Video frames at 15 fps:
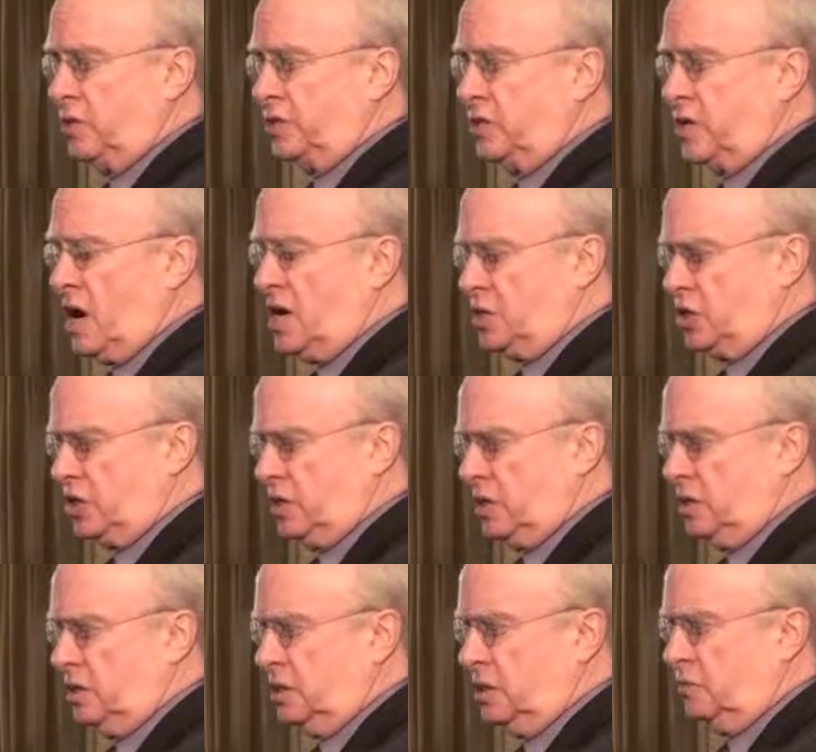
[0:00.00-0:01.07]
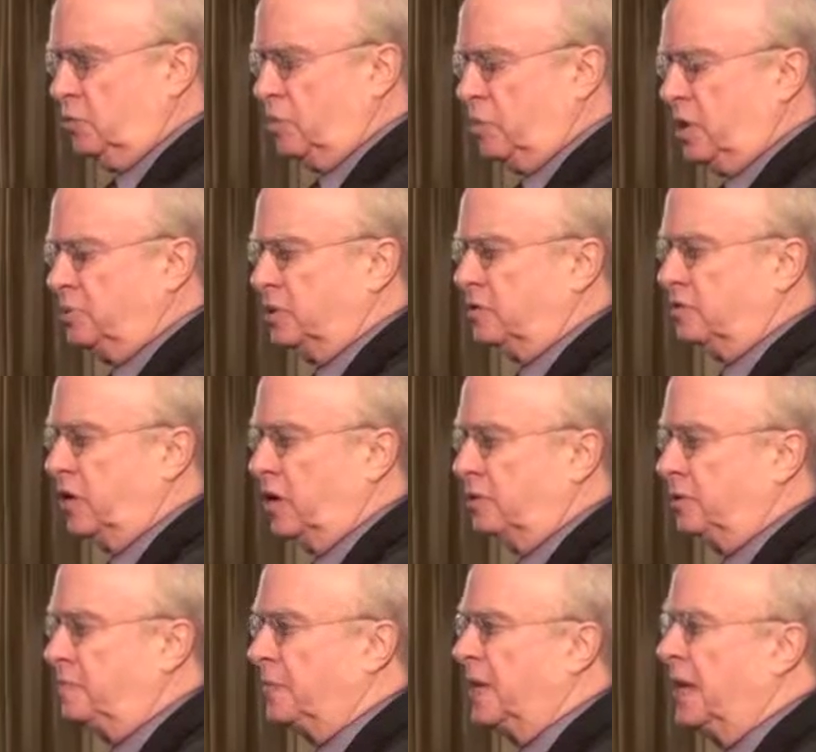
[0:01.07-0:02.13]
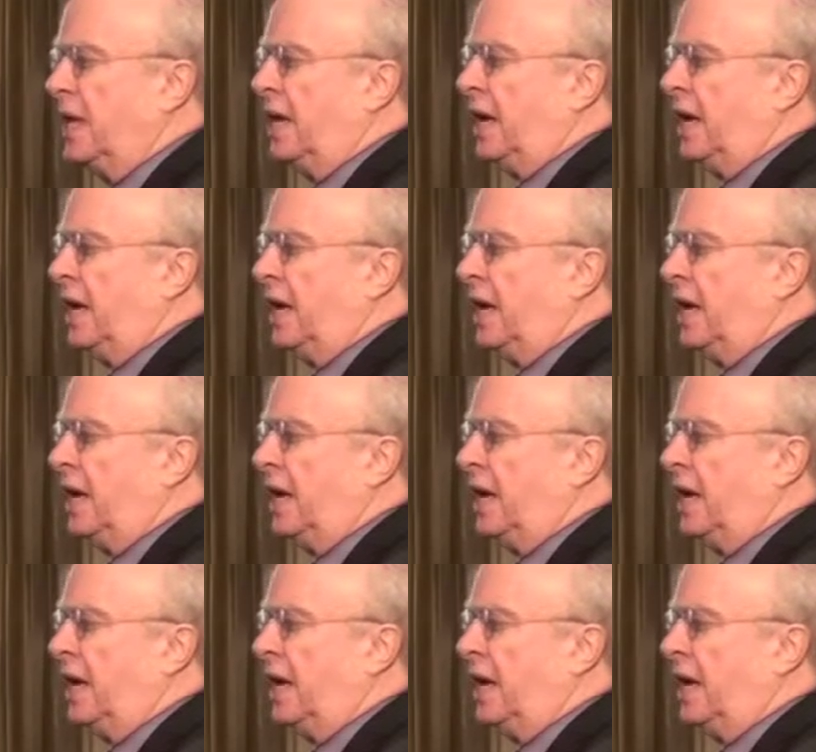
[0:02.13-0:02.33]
Antashka in the Republic of Ireland